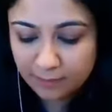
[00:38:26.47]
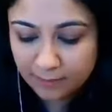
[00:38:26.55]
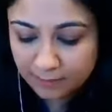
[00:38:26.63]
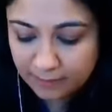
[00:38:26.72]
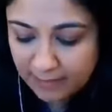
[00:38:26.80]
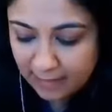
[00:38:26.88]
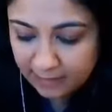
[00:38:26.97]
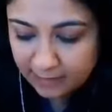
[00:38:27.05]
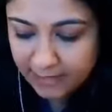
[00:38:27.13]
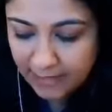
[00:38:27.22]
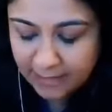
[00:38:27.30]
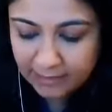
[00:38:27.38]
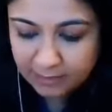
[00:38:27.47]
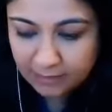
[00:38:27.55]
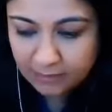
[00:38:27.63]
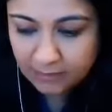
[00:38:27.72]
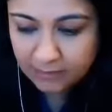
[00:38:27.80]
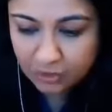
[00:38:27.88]
that
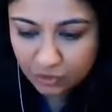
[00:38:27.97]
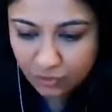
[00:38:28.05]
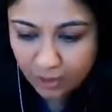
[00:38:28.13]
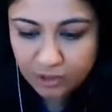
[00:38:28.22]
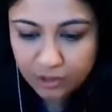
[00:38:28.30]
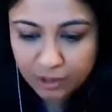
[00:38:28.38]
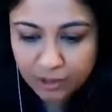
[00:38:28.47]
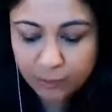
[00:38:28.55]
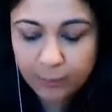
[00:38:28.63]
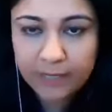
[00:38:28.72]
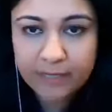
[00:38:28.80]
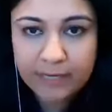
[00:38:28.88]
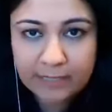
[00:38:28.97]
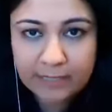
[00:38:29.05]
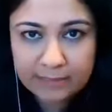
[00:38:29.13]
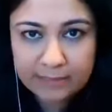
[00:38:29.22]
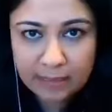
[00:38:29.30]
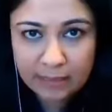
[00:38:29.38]
structure where
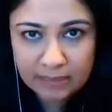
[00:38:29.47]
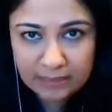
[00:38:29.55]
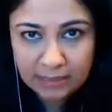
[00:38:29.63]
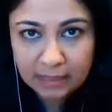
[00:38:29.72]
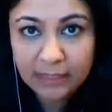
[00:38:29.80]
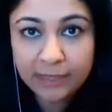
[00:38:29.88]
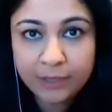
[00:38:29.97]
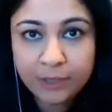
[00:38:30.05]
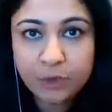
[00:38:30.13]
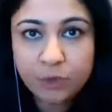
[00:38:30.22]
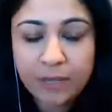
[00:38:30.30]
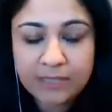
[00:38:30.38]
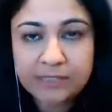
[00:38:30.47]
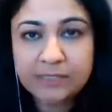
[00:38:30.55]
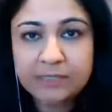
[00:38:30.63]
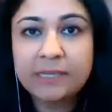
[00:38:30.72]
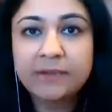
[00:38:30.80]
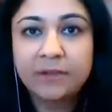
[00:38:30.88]
it's clear to you as a
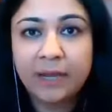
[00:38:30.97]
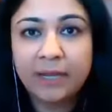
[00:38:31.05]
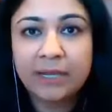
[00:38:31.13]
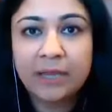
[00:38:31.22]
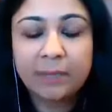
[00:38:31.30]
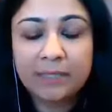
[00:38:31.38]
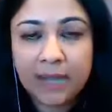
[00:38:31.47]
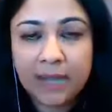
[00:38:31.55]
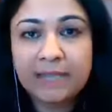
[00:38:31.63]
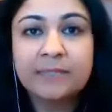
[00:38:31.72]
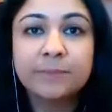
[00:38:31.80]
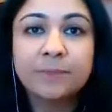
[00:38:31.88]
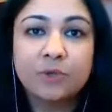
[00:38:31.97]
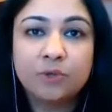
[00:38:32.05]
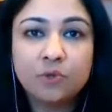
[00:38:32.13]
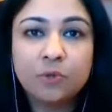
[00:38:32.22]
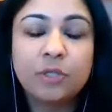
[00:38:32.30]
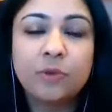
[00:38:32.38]
senior academic that it has something to
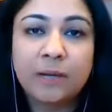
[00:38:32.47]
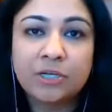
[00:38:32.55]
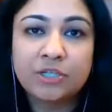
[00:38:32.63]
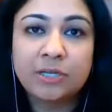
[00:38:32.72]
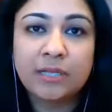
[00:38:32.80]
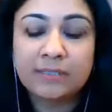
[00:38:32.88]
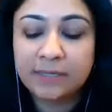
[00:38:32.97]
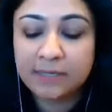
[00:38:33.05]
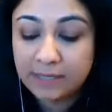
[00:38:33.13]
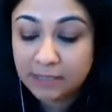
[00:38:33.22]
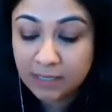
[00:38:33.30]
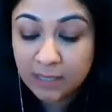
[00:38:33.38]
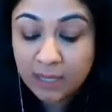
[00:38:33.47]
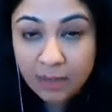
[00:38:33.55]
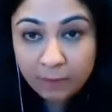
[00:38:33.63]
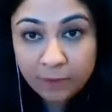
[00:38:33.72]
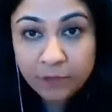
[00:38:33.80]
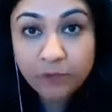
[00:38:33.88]
do with your marginalized identity.
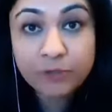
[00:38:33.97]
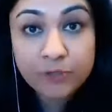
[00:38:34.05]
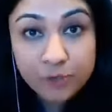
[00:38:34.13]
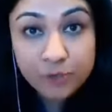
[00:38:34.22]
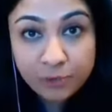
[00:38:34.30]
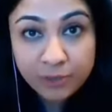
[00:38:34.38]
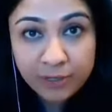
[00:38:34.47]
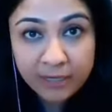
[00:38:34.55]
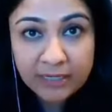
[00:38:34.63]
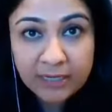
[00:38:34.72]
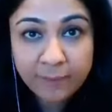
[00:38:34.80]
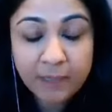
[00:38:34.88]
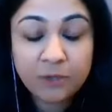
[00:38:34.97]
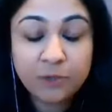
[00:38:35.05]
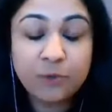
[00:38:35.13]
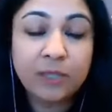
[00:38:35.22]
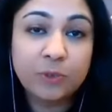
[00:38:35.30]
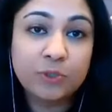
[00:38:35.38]
When you're a junior academic and you
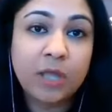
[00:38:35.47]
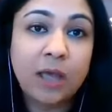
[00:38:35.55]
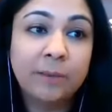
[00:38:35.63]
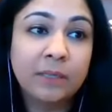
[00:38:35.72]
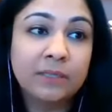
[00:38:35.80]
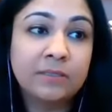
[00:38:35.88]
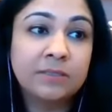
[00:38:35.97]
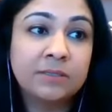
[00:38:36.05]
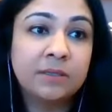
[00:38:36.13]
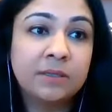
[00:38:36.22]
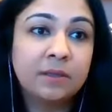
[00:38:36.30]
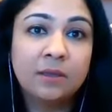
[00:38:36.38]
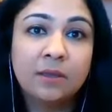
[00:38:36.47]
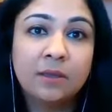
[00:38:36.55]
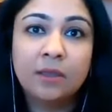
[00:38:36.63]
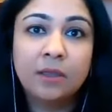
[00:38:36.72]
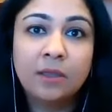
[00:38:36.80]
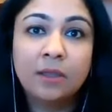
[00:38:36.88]
get those comments,
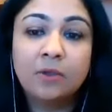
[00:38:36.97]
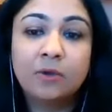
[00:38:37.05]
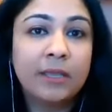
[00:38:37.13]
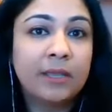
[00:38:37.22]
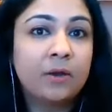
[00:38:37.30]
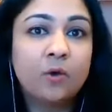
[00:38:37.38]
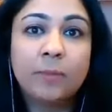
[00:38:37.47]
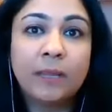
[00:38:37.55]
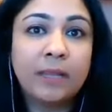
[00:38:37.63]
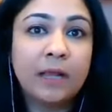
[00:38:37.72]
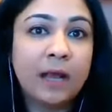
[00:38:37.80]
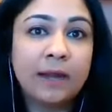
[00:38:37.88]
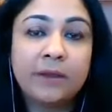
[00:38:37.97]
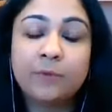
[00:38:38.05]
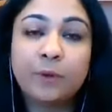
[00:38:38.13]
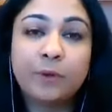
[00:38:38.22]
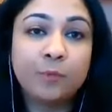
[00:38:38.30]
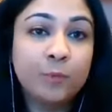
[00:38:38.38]
you're like, oh my God, I
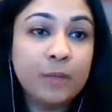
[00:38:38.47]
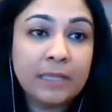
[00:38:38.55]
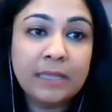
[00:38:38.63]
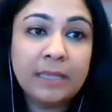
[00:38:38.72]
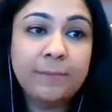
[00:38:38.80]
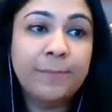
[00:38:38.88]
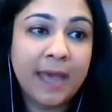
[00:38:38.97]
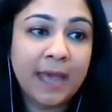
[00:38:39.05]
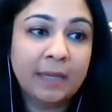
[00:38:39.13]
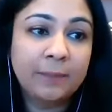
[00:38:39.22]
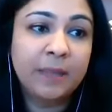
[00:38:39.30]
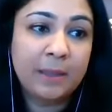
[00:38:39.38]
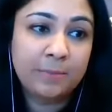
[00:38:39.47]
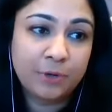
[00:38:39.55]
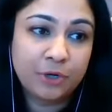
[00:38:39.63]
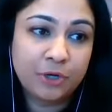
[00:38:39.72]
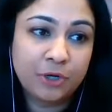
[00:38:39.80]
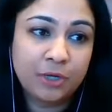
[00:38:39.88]
wrote a really bad
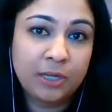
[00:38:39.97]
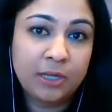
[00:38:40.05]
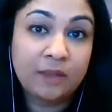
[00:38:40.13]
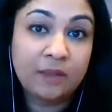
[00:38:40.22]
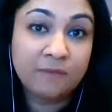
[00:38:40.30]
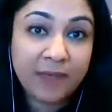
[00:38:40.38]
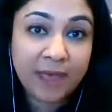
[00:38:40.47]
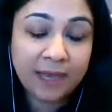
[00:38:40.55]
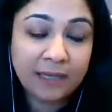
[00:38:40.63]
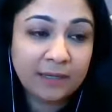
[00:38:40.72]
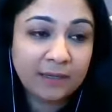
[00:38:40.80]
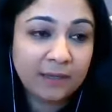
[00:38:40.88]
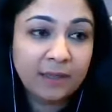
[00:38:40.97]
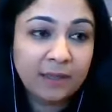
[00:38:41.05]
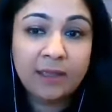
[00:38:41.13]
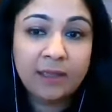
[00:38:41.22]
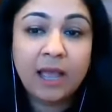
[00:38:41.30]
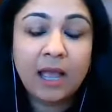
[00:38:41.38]
paper. In fact,
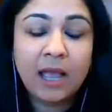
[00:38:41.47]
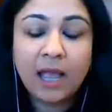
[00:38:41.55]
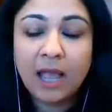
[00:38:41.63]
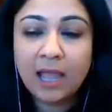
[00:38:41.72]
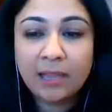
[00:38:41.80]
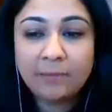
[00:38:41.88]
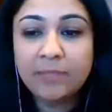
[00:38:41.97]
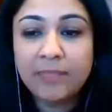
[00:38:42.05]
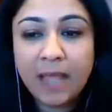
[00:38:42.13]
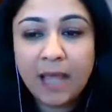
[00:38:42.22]
I'm